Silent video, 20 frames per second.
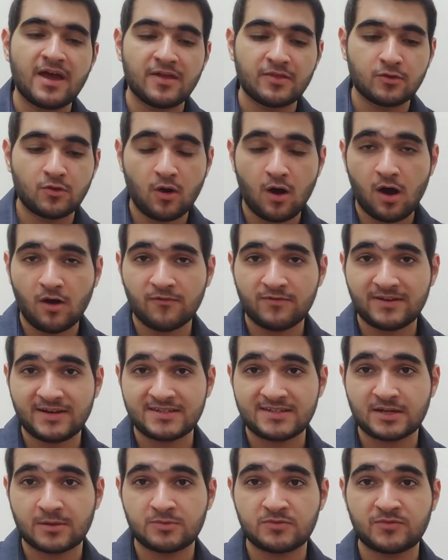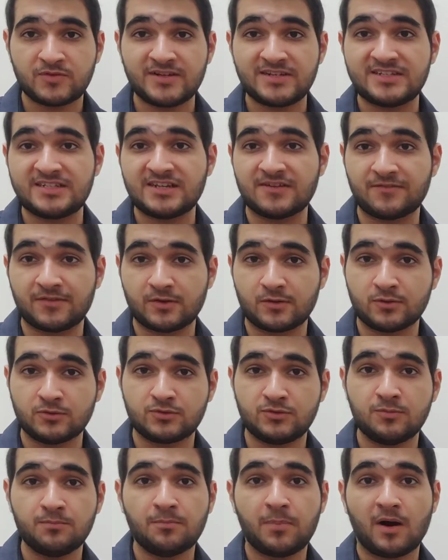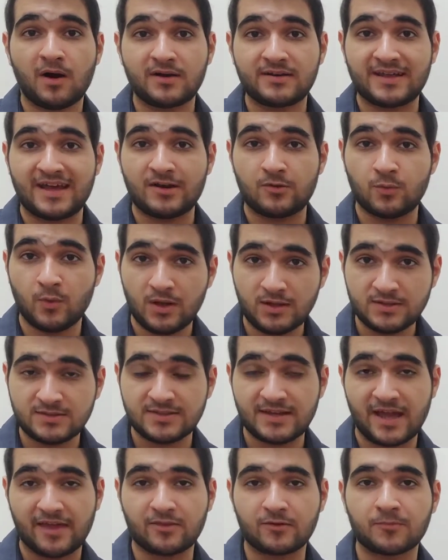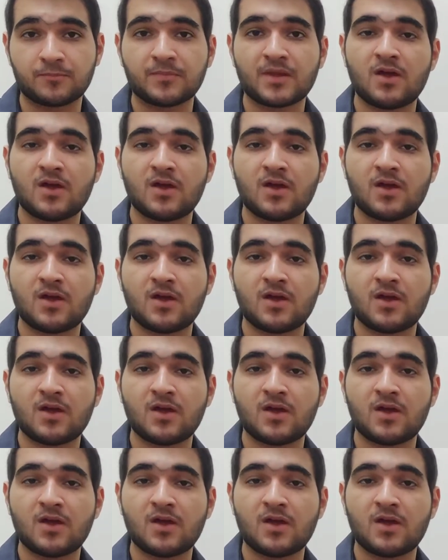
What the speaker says: they're often at times very difficult to bond and weld together,